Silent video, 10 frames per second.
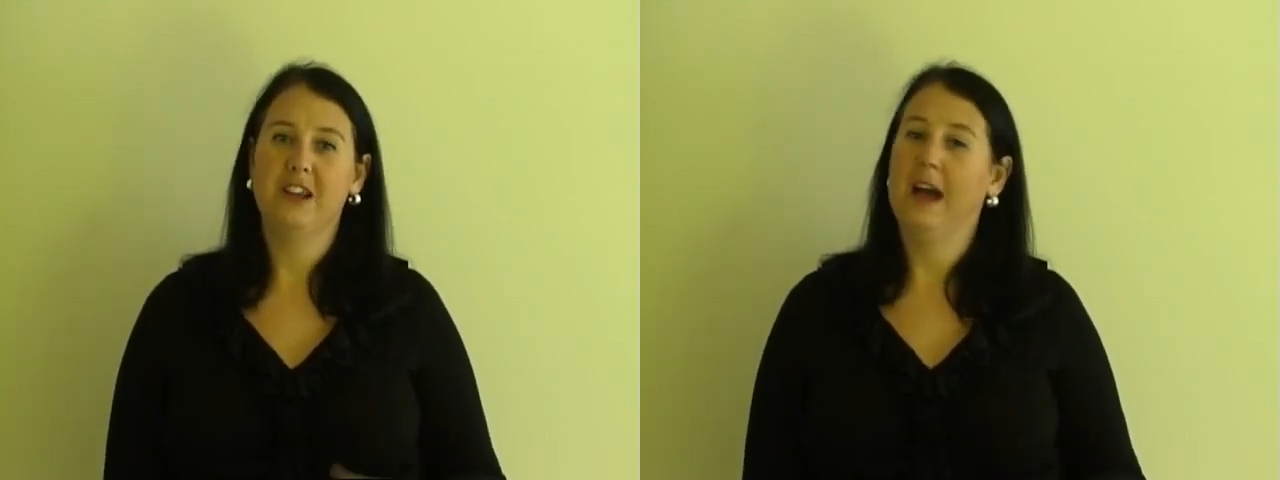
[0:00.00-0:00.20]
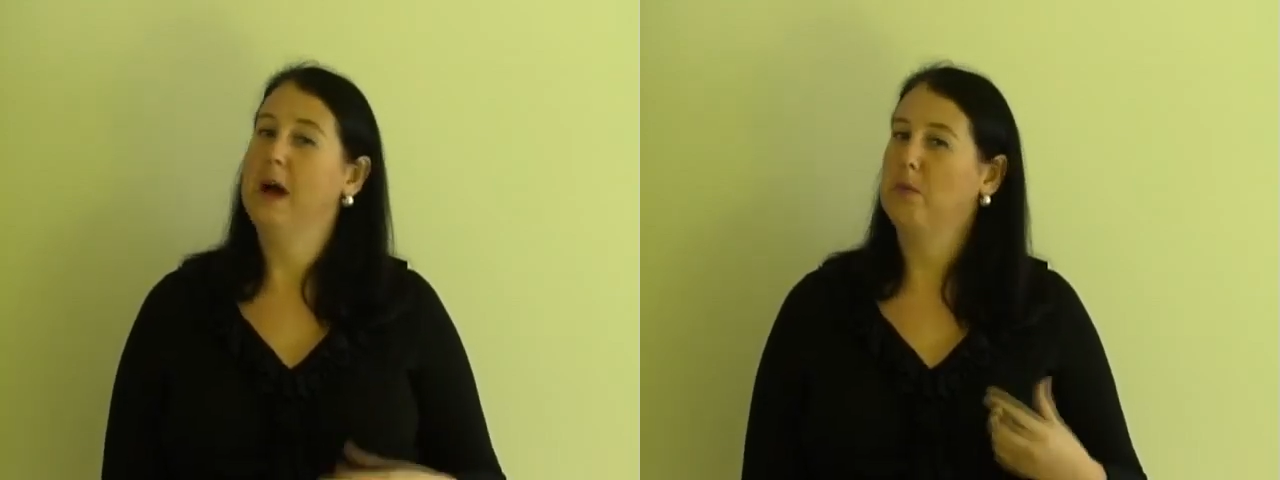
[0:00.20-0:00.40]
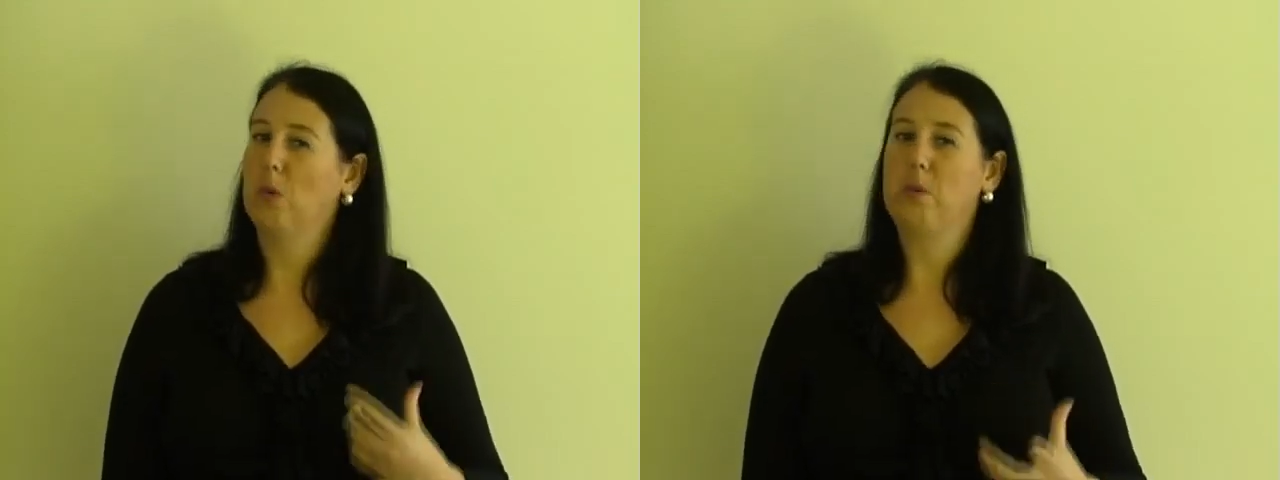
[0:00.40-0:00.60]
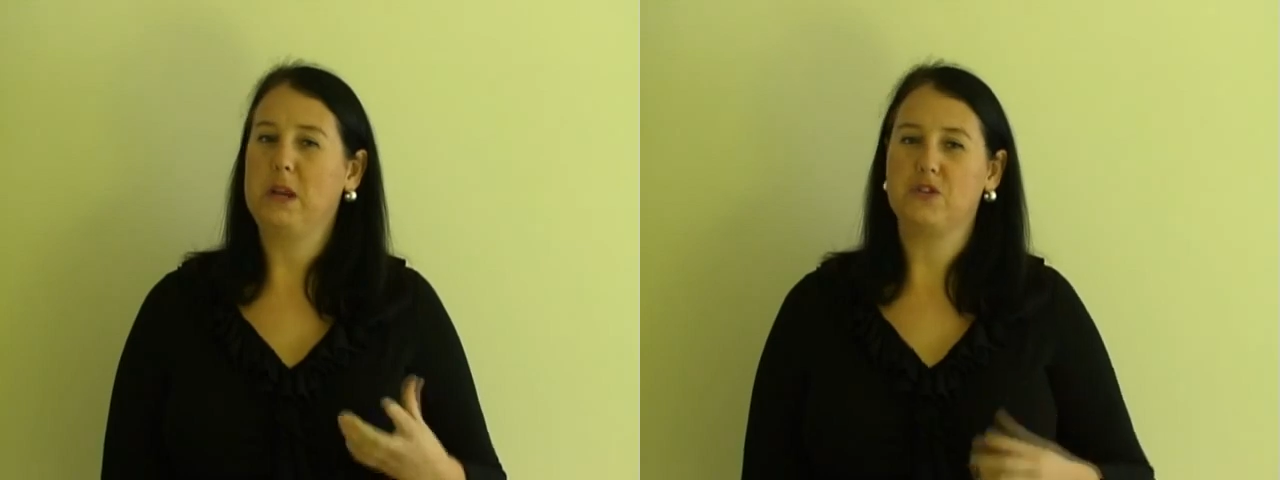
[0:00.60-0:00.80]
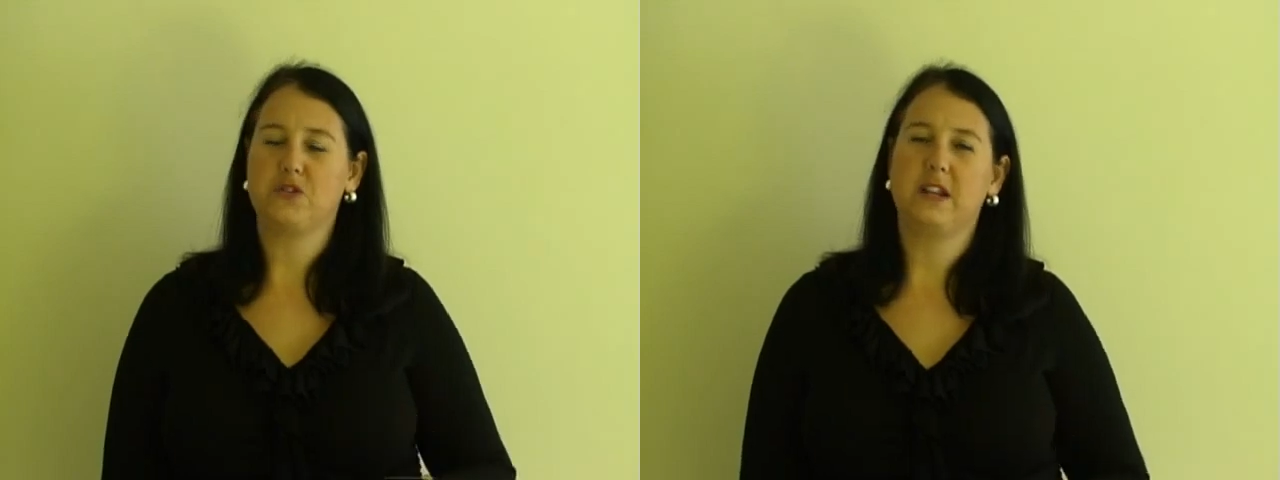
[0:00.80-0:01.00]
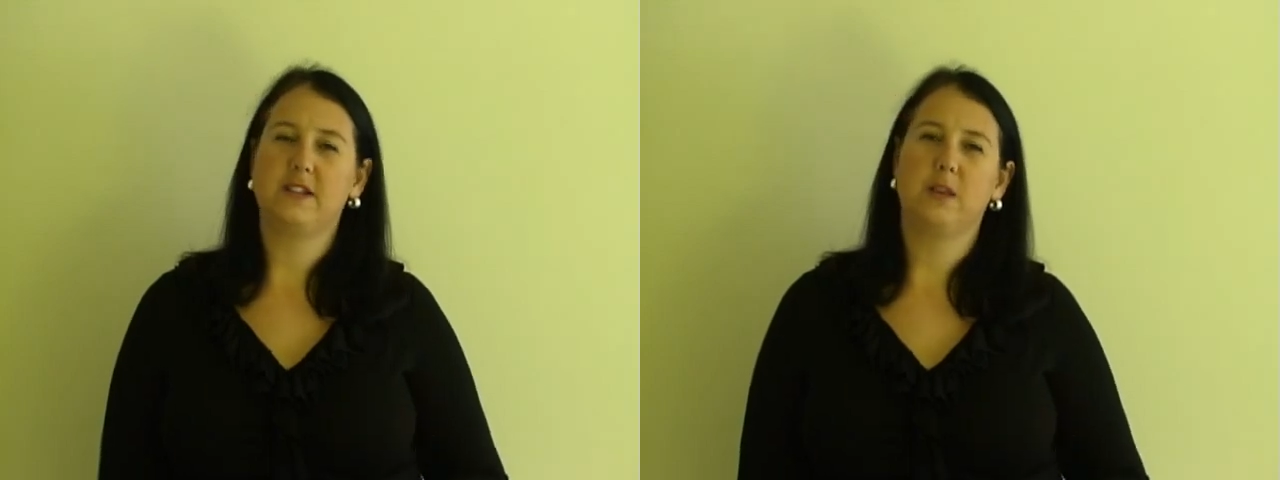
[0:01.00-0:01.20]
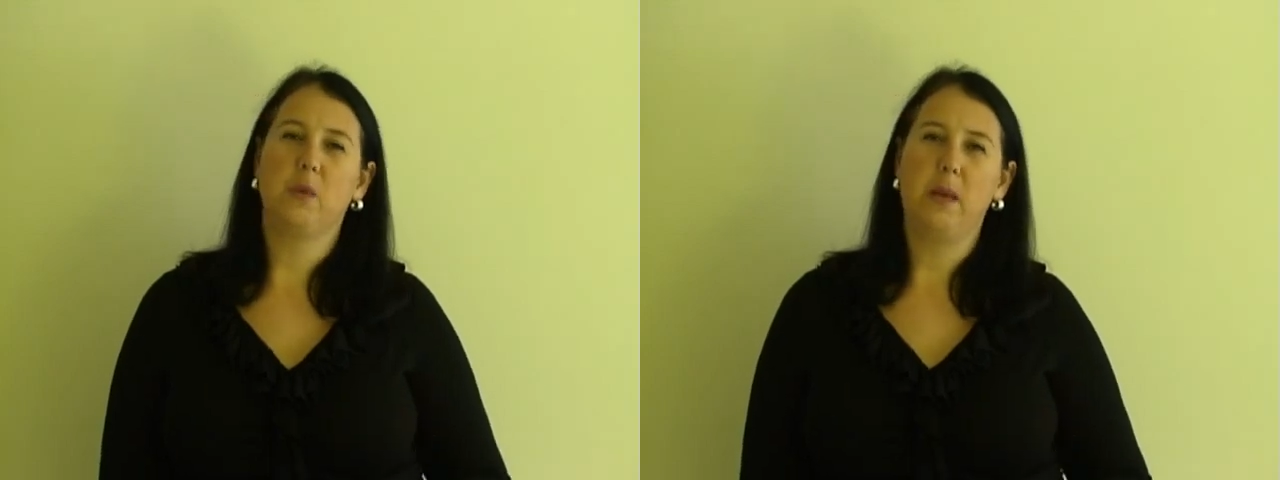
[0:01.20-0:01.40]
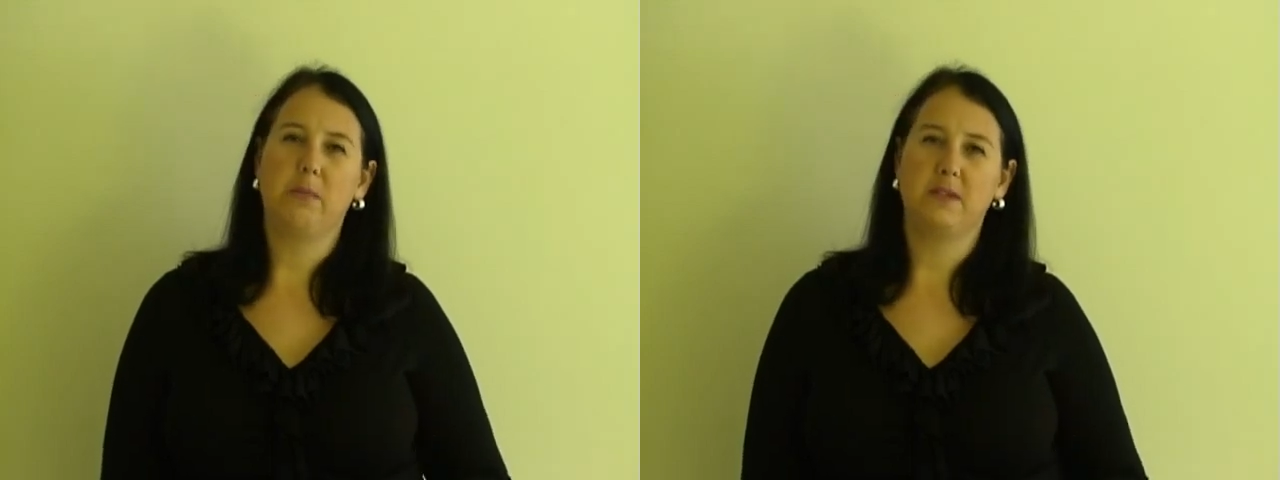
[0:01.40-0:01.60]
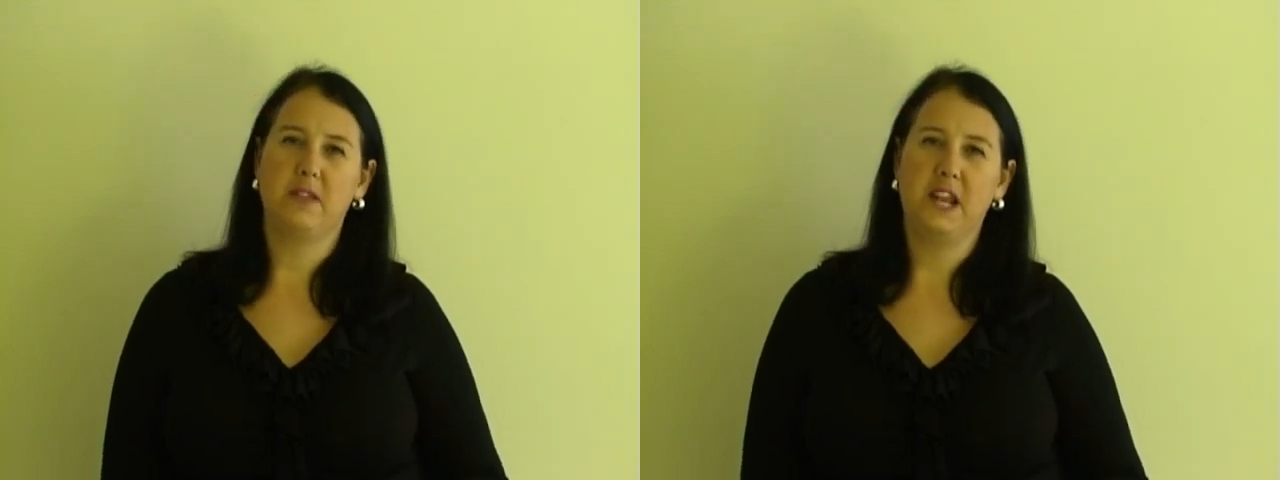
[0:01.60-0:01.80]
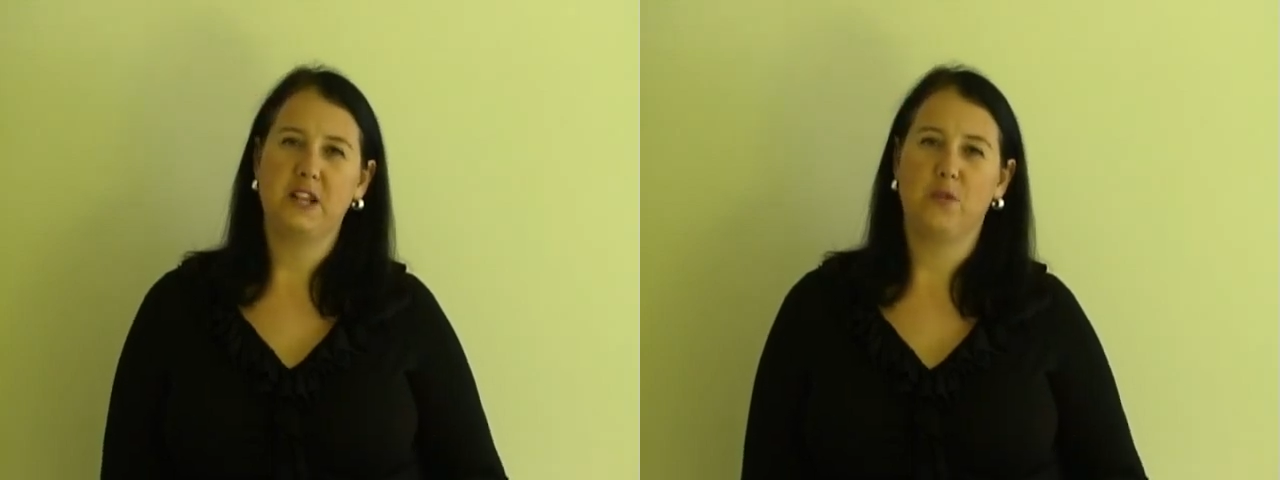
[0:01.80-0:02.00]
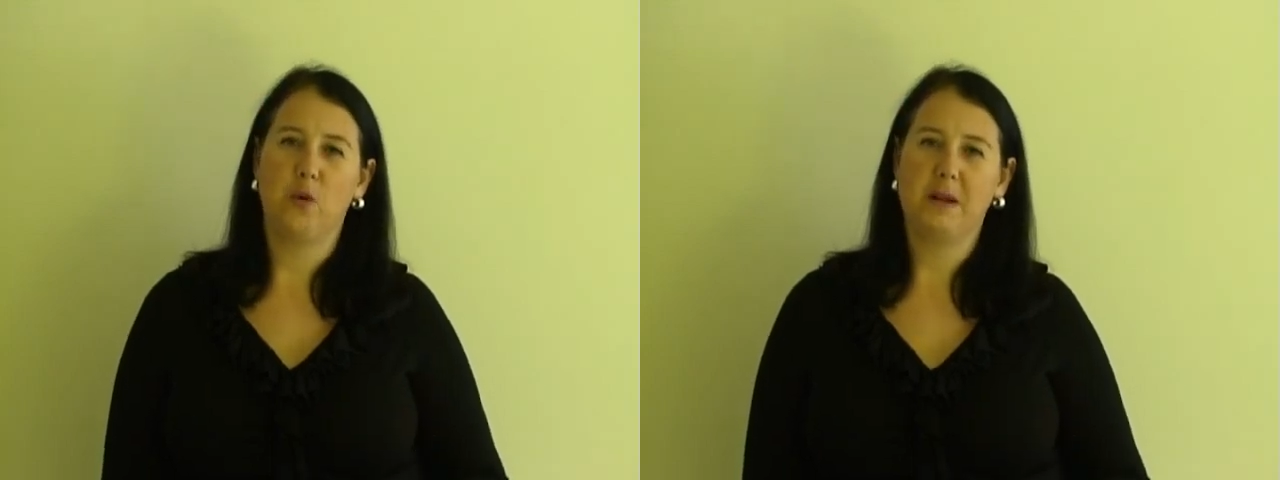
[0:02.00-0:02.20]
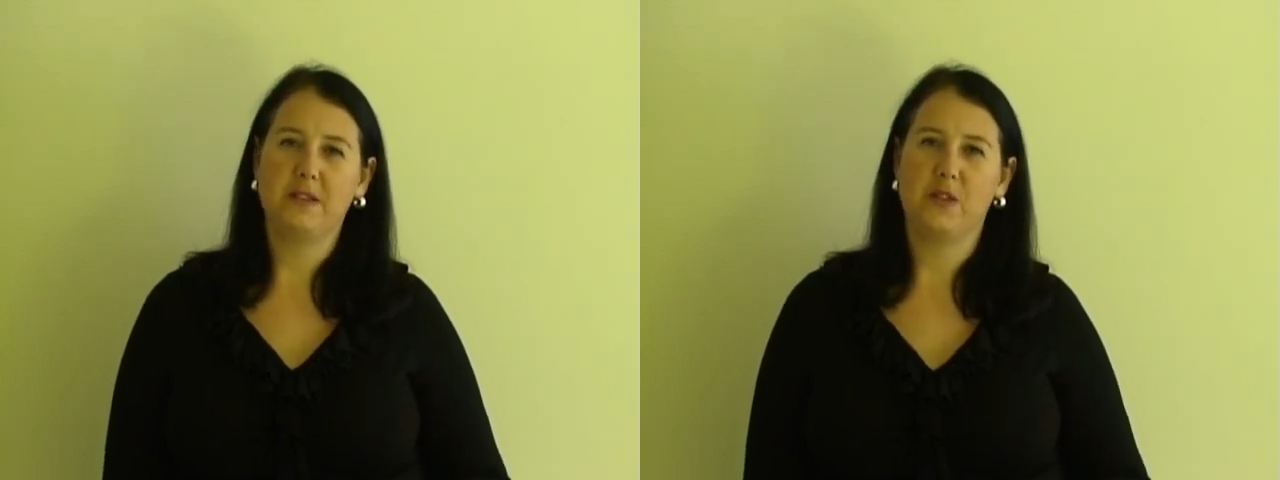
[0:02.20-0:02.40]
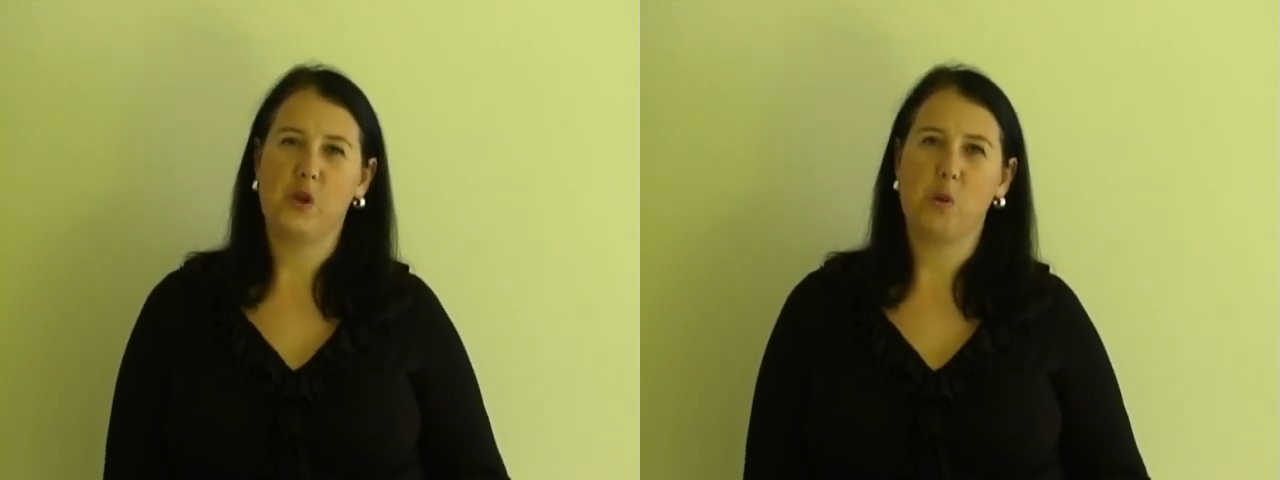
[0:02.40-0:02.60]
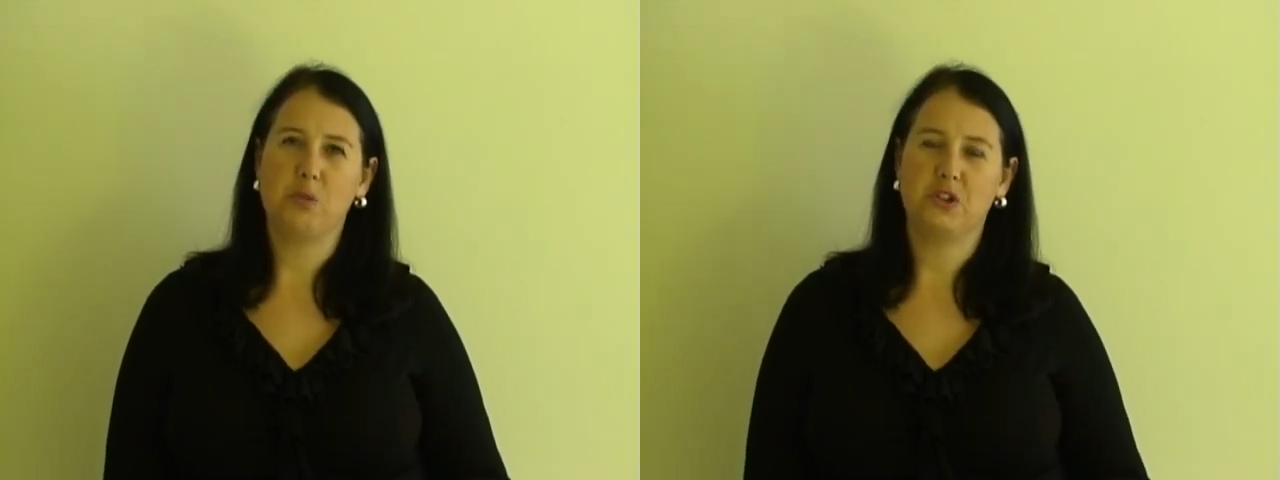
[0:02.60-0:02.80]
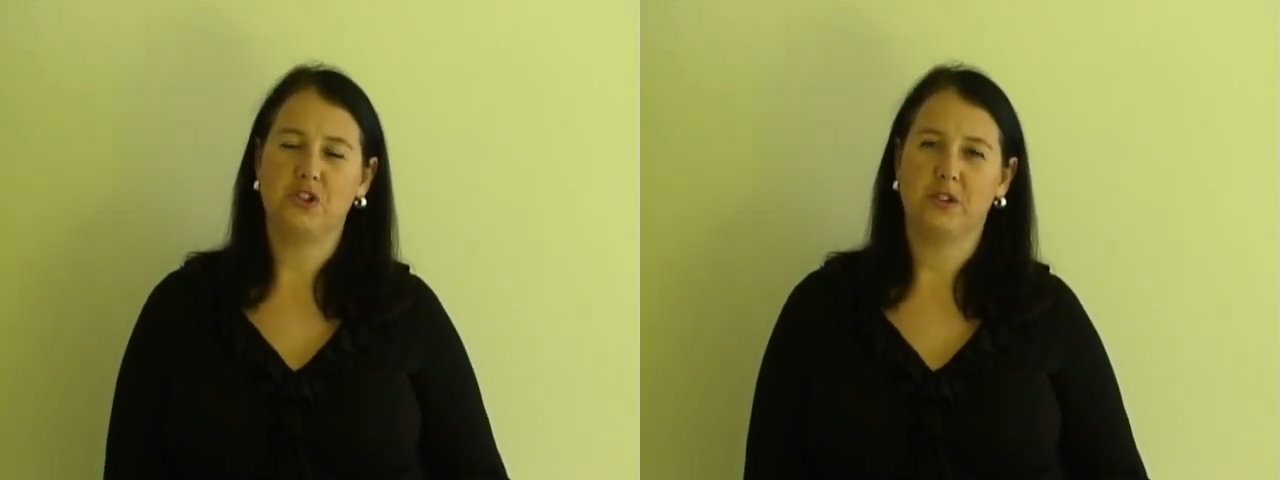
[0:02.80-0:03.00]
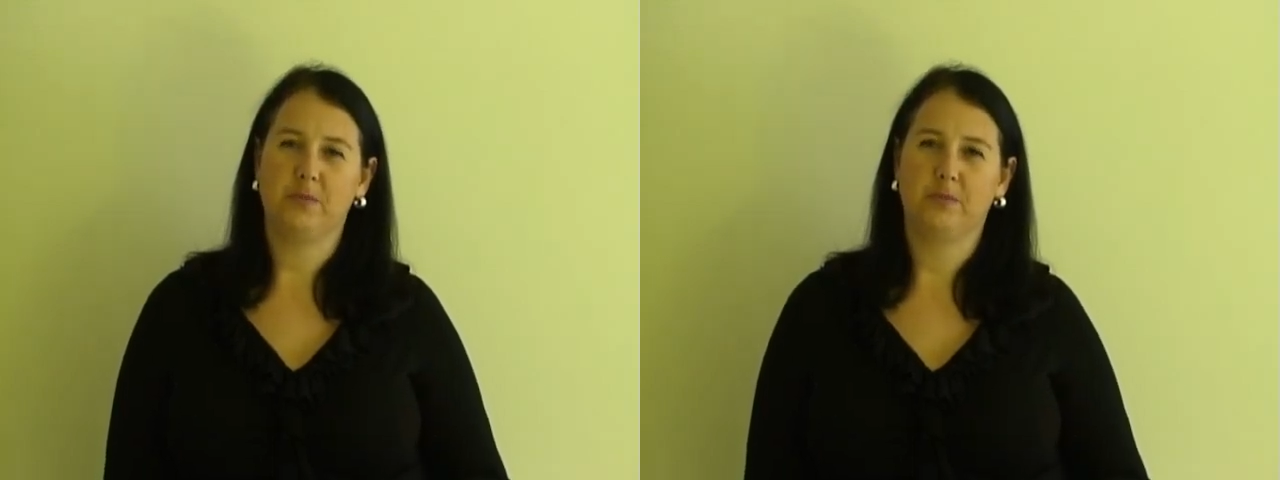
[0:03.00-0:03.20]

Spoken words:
It will be interesting to see what happens in the next 4 months in the competition.